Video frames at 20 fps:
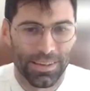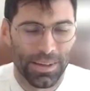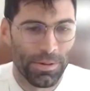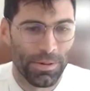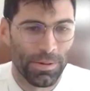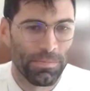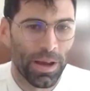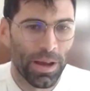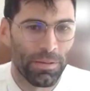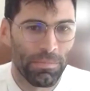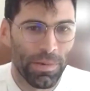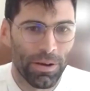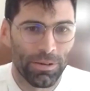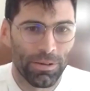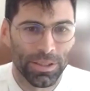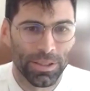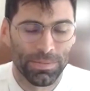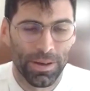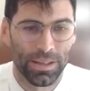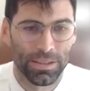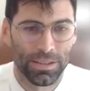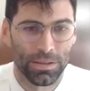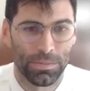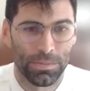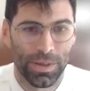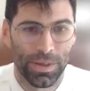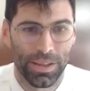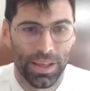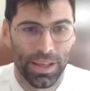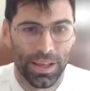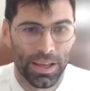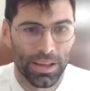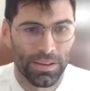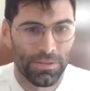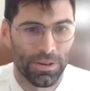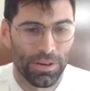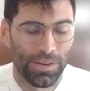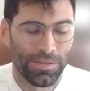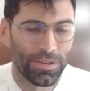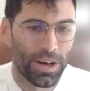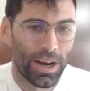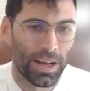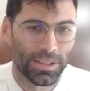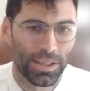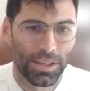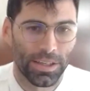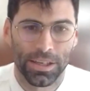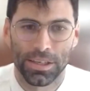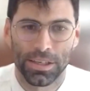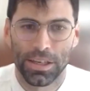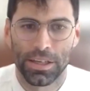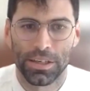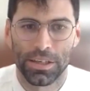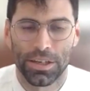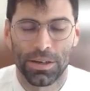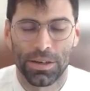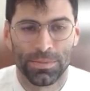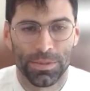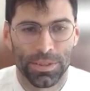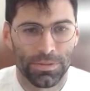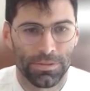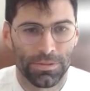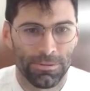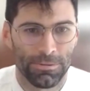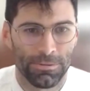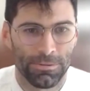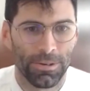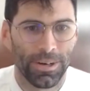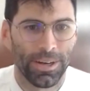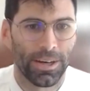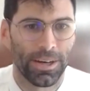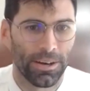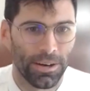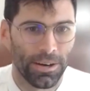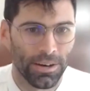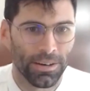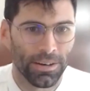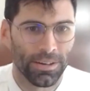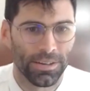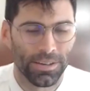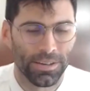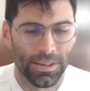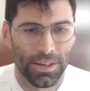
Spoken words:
I mean, my response would be like, if you're asking in terms of rigor,